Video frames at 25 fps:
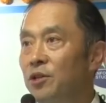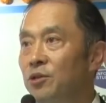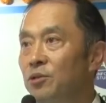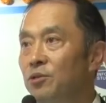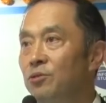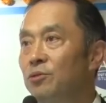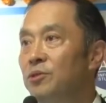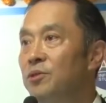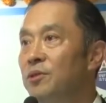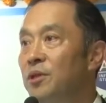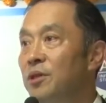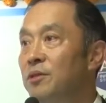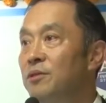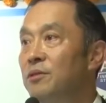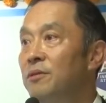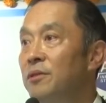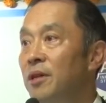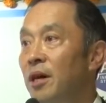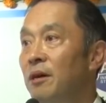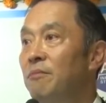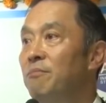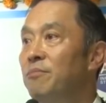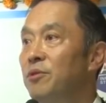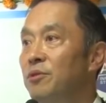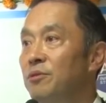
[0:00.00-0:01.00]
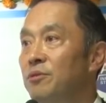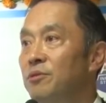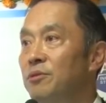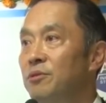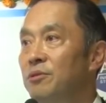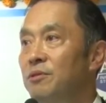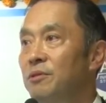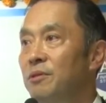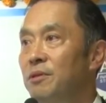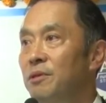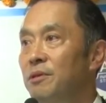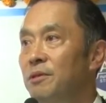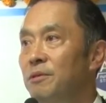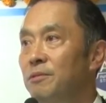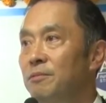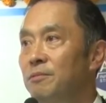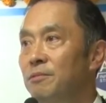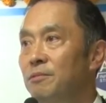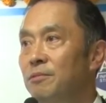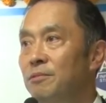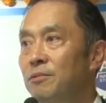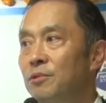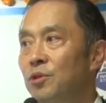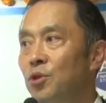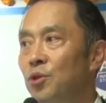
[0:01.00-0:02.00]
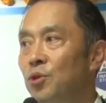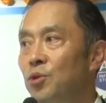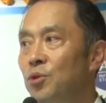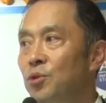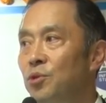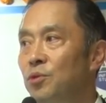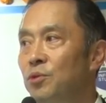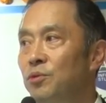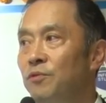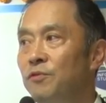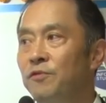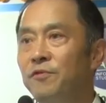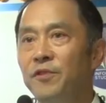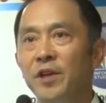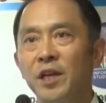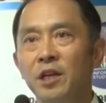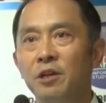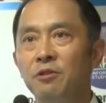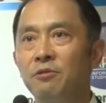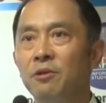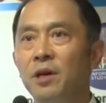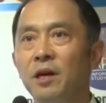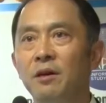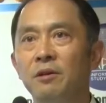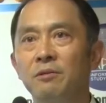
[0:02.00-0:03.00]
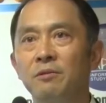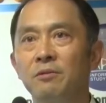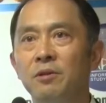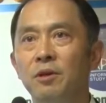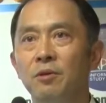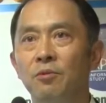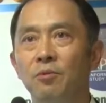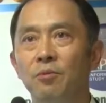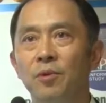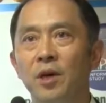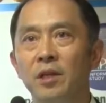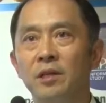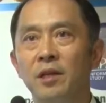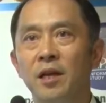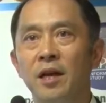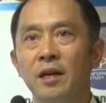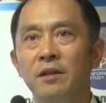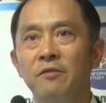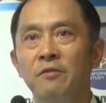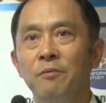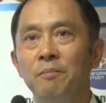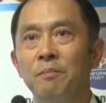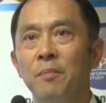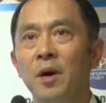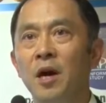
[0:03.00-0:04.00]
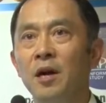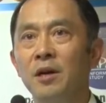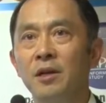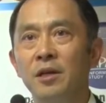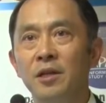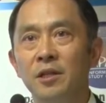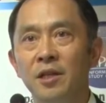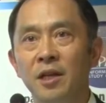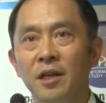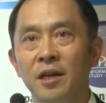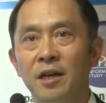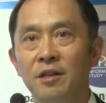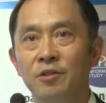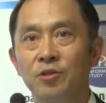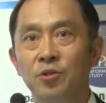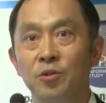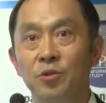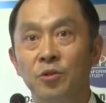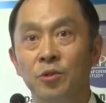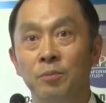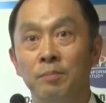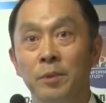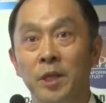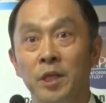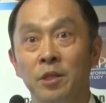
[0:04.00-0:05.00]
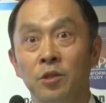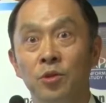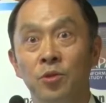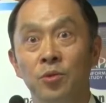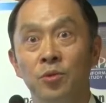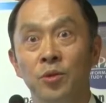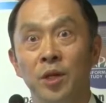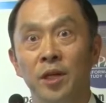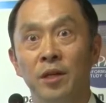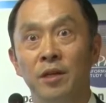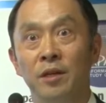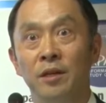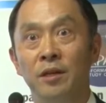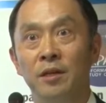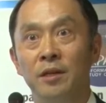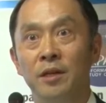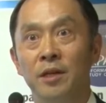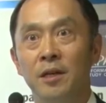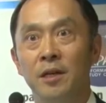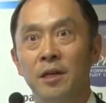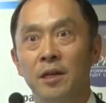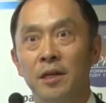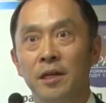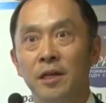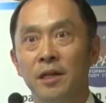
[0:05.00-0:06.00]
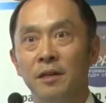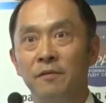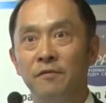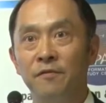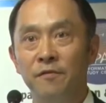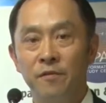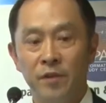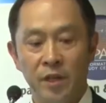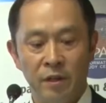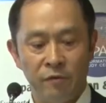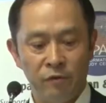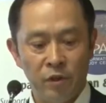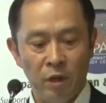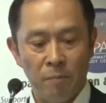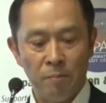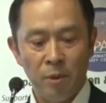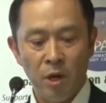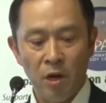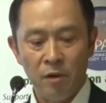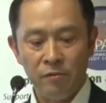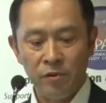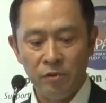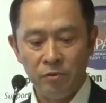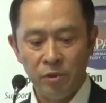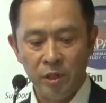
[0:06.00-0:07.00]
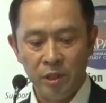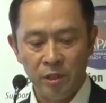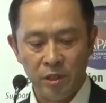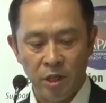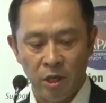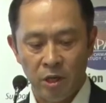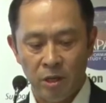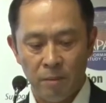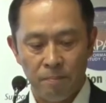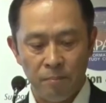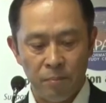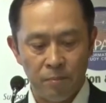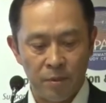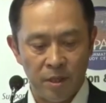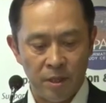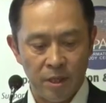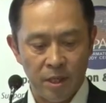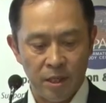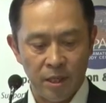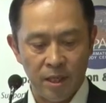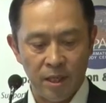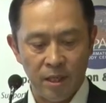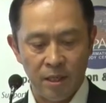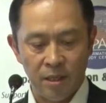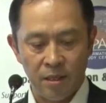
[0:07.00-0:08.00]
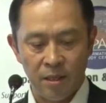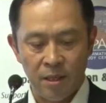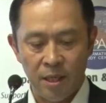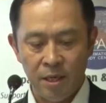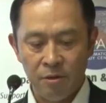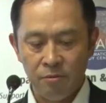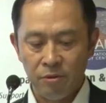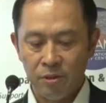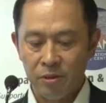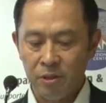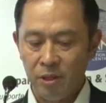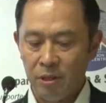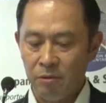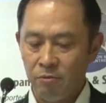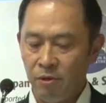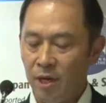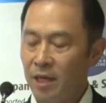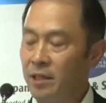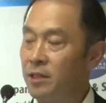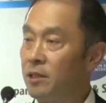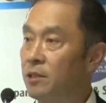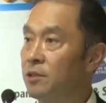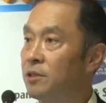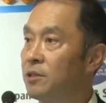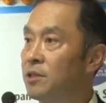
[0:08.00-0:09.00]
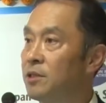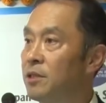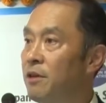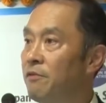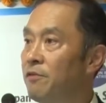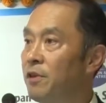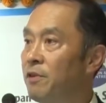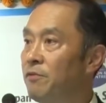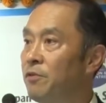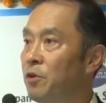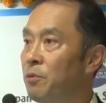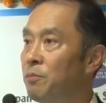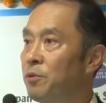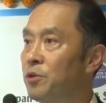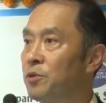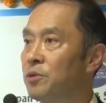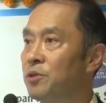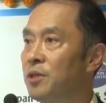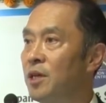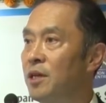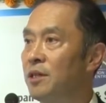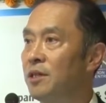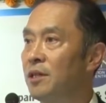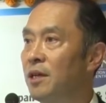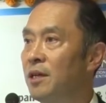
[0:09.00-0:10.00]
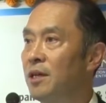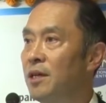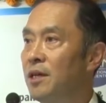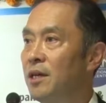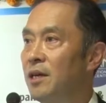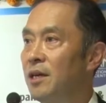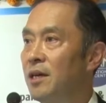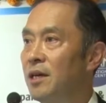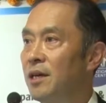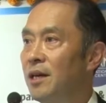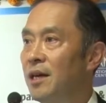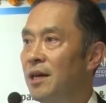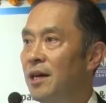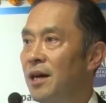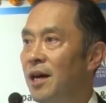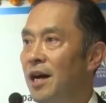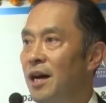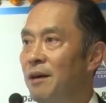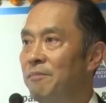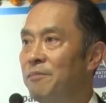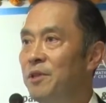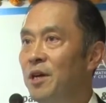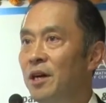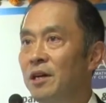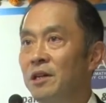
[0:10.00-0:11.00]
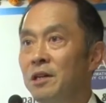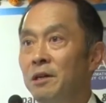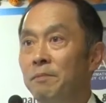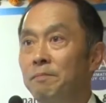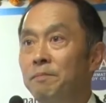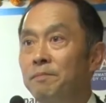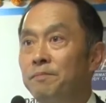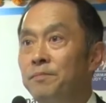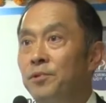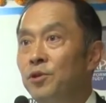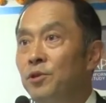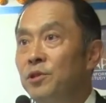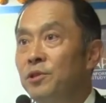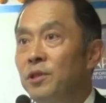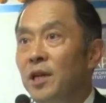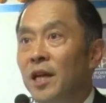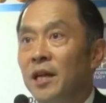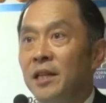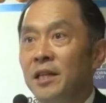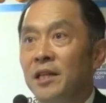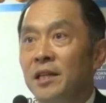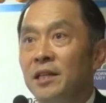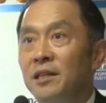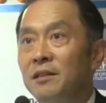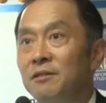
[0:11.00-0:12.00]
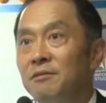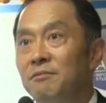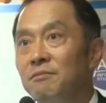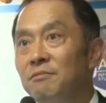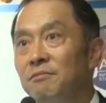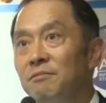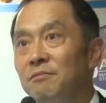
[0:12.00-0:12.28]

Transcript: to use these numbers to figure out what kind of marketing I should be doing. If, if the poverty uh, uh, literacy rate is 74%, I'm not going to put any